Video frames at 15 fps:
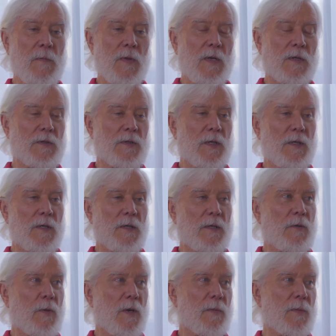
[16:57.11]
And suddenly
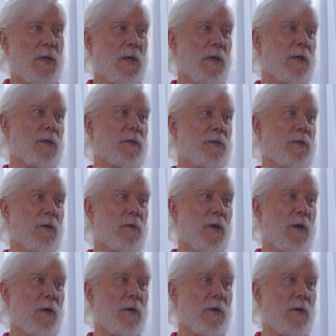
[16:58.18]
quantum mechanics is no
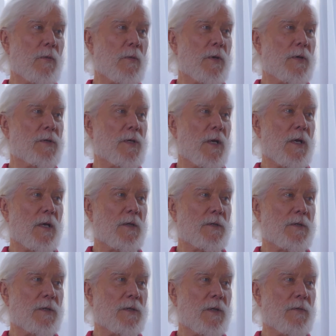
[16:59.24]
longer a weird
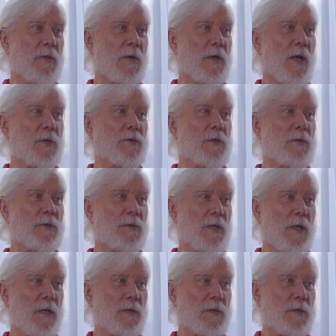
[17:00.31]
science. It's a very logical
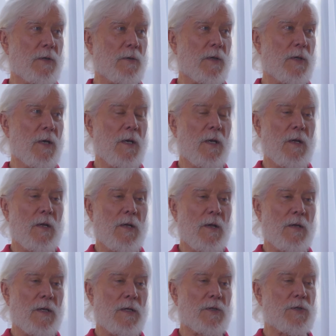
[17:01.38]
science. So
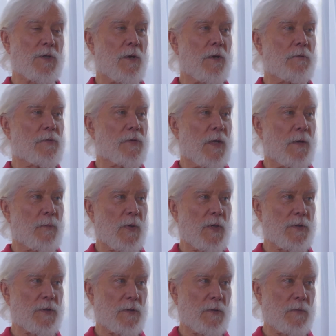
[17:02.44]
it solves that
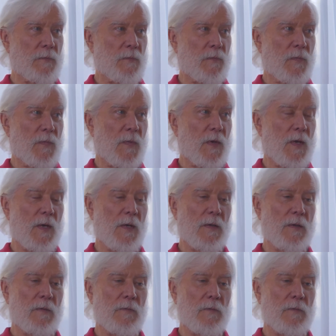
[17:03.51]
puzzle. And